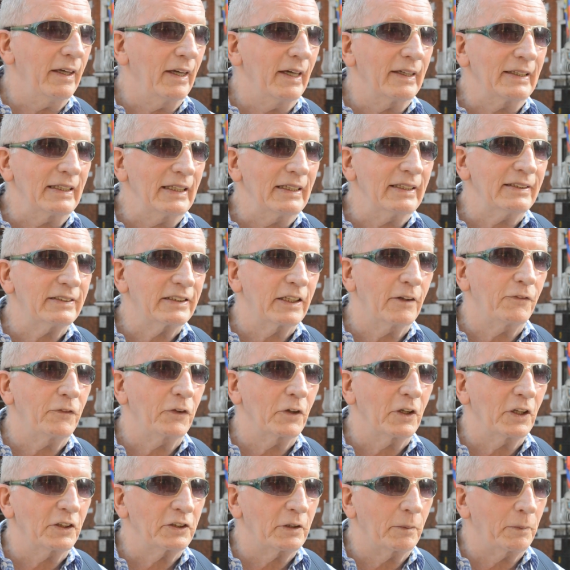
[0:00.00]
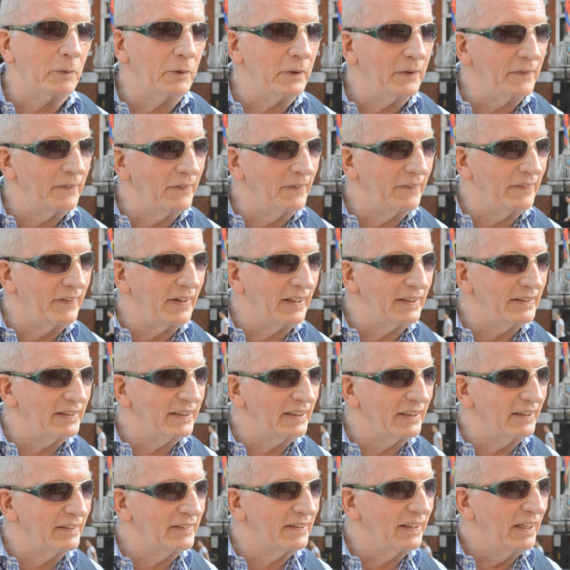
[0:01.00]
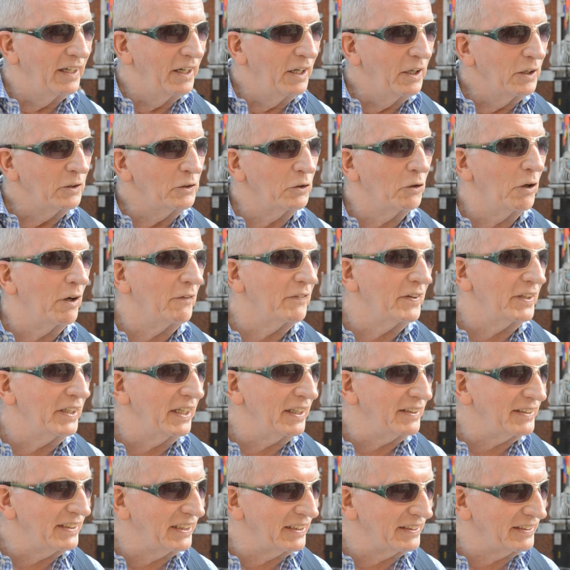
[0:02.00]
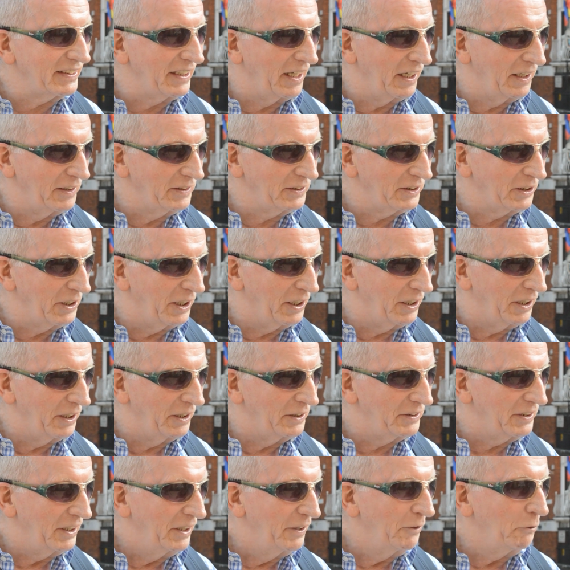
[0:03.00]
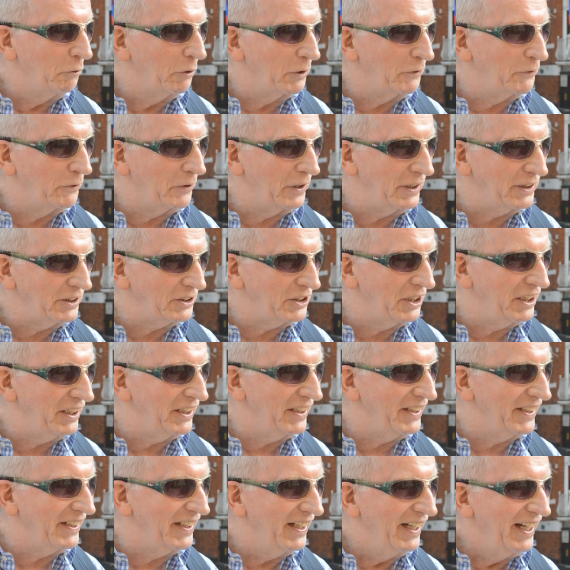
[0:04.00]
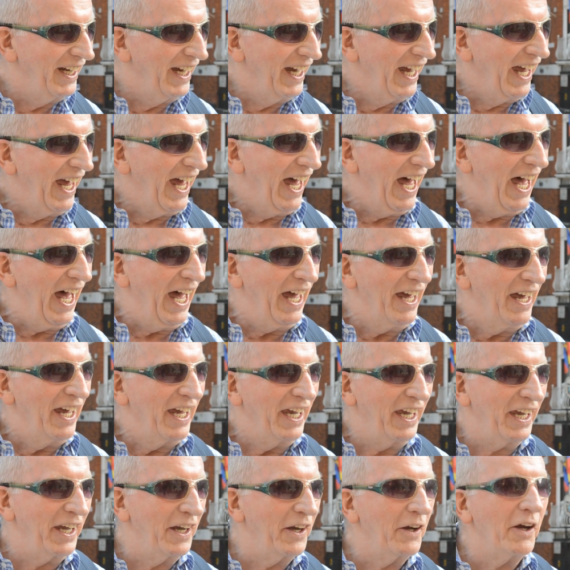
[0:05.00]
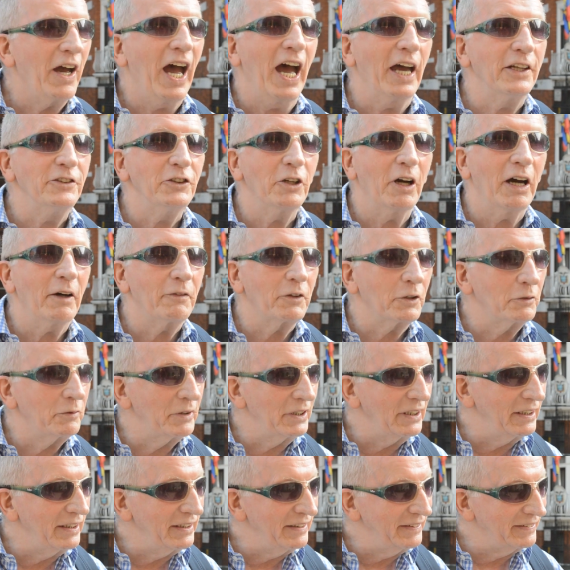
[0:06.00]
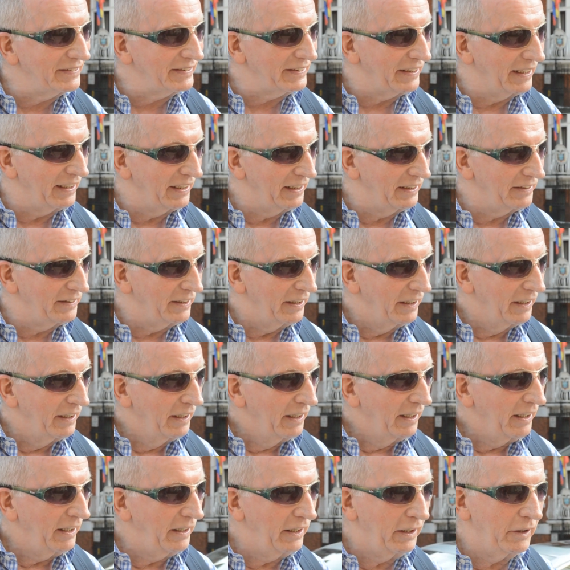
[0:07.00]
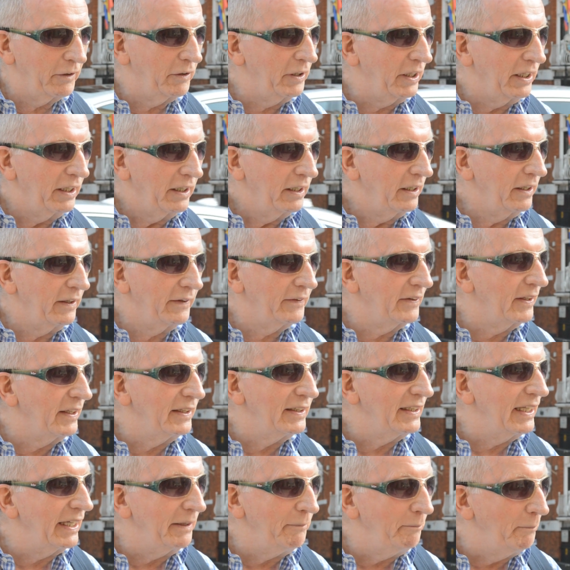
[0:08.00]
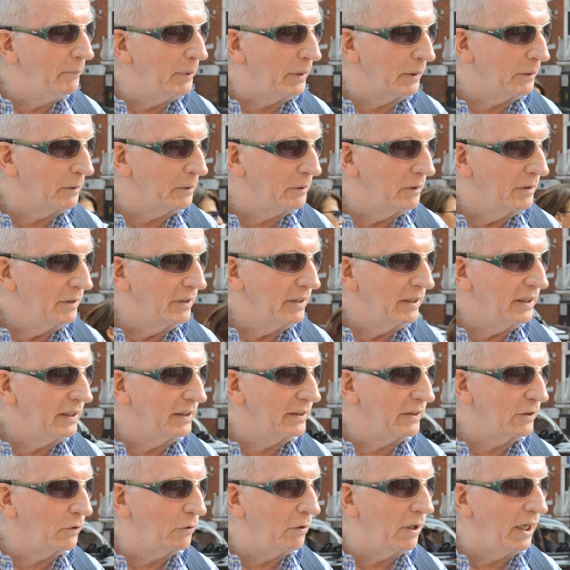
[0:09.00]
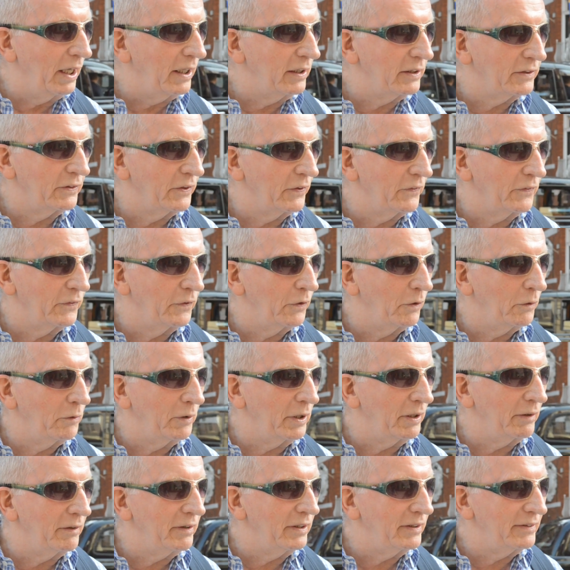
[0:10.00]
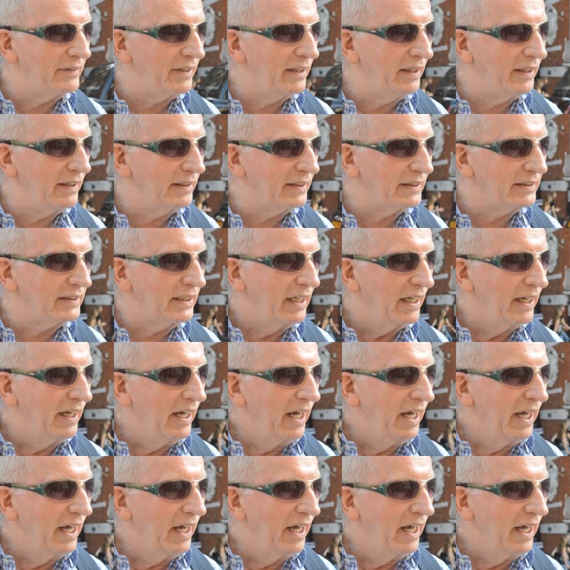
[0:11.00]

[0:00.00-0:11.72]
At least if you got a prison sentence, you have an exercise yard with fresh air here, and you have a release date. Here he's in limbo. He quite doesn't know where he's at.